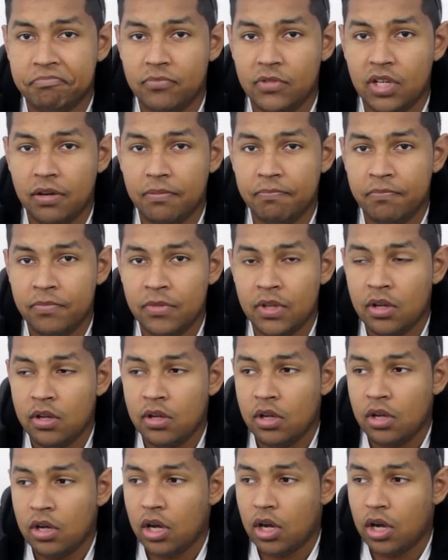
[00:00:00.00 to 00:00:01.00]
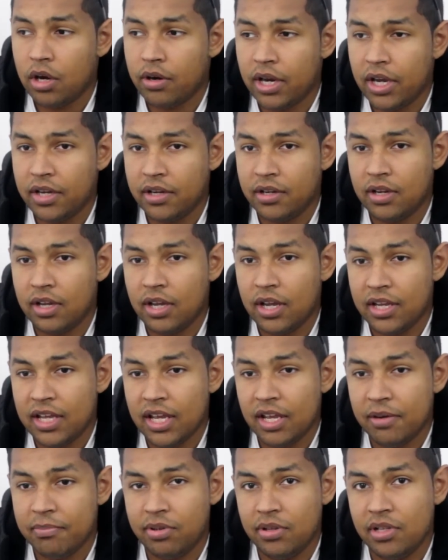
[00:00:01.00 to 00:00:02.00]
Yep. All right.
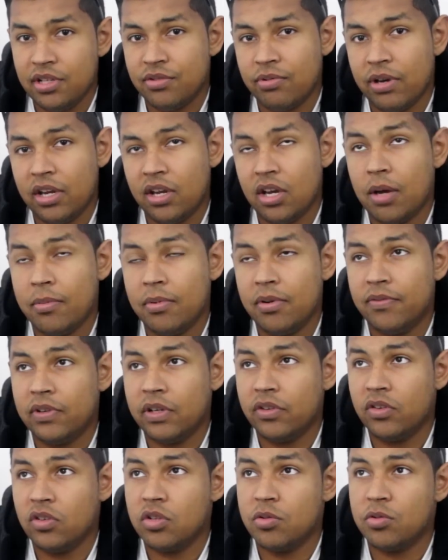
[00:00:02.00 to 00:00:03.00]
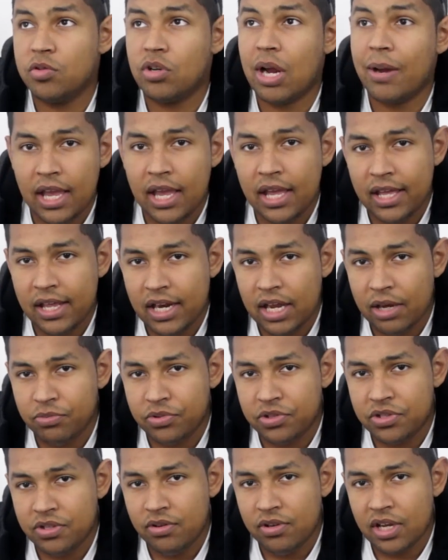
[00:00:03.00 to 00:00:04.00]
Again, please rate, comment, favorite, and subscribe, and I will
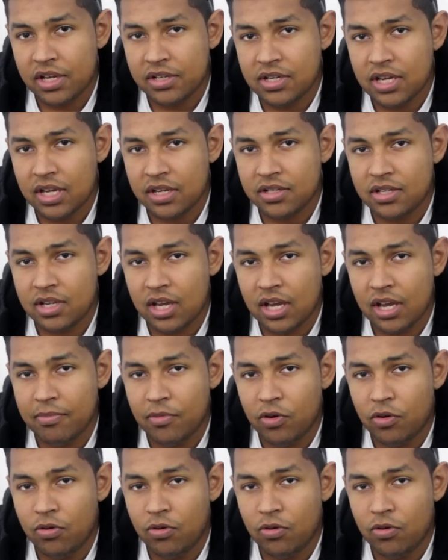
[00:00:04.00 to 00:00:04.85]
see you guys next time.